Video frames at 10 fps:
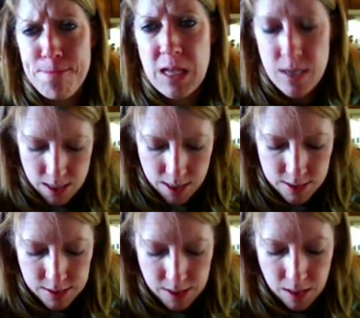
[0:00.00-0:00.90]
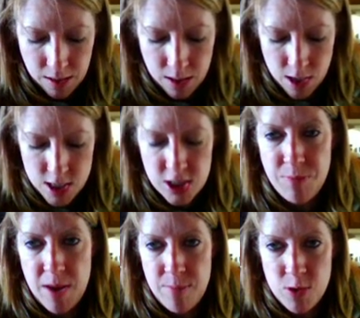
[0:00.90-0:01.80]
Here's a large paper
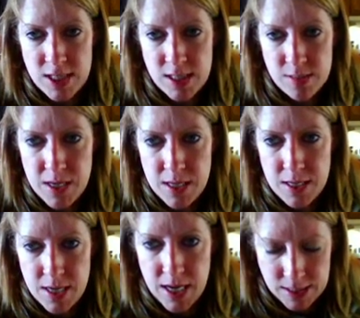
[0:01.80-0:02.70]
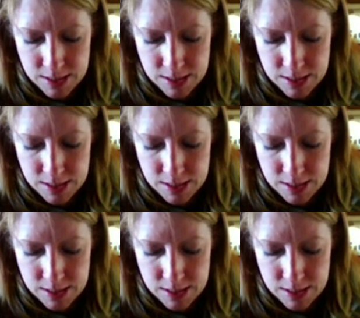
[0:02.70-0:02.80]
wasp nest.